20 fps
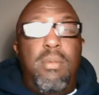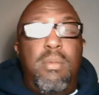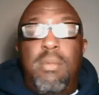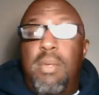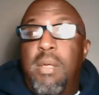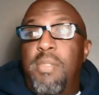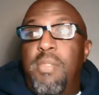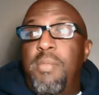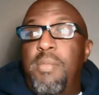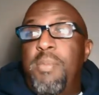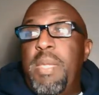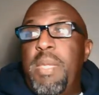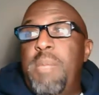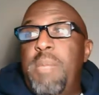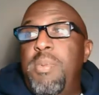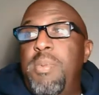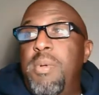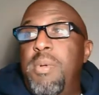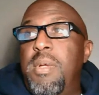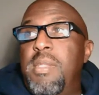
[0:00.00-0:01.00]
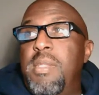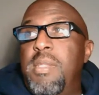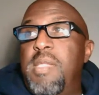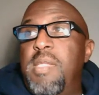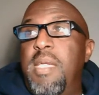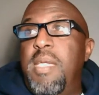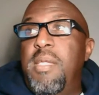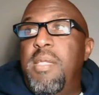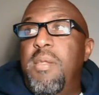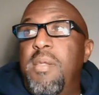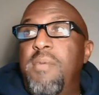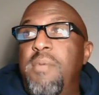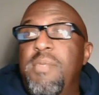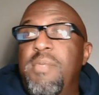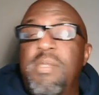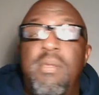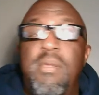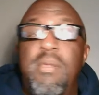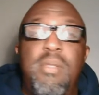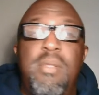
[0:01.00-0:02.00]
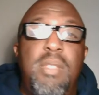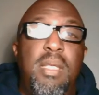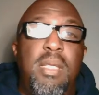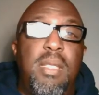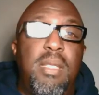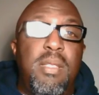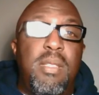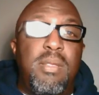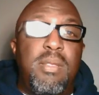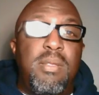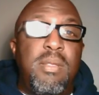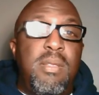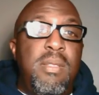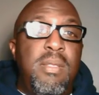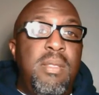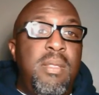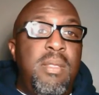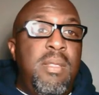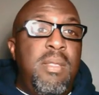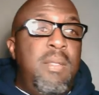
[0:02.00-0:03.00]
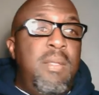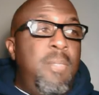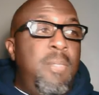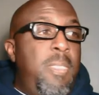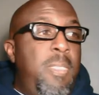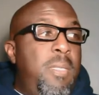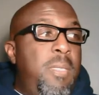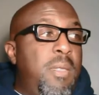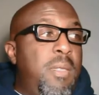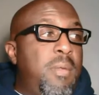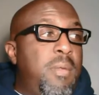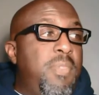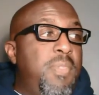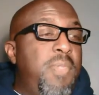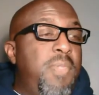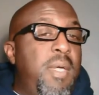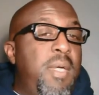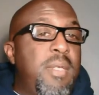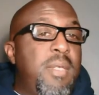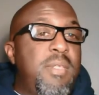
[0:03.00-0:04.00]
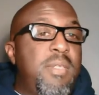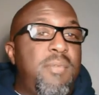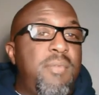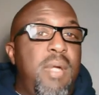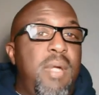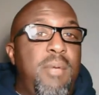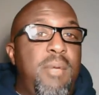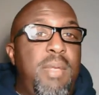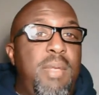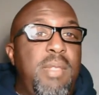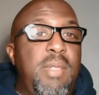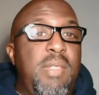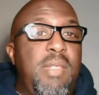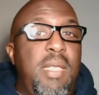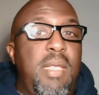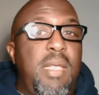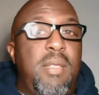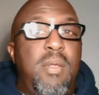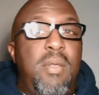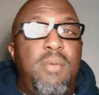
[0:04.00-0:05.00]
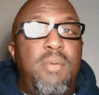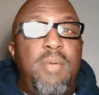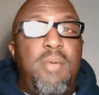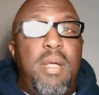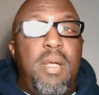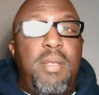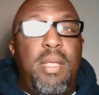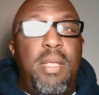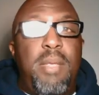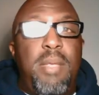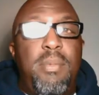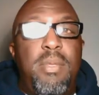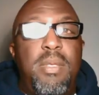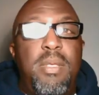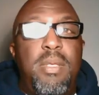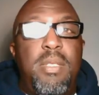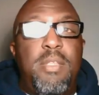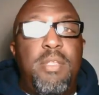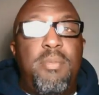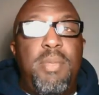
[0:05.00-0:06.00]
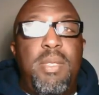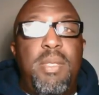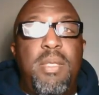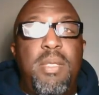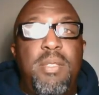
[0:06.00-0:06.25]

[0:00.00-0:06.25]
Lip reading: other people are taking over certain things. The thugs have already taken over our neighborhoods because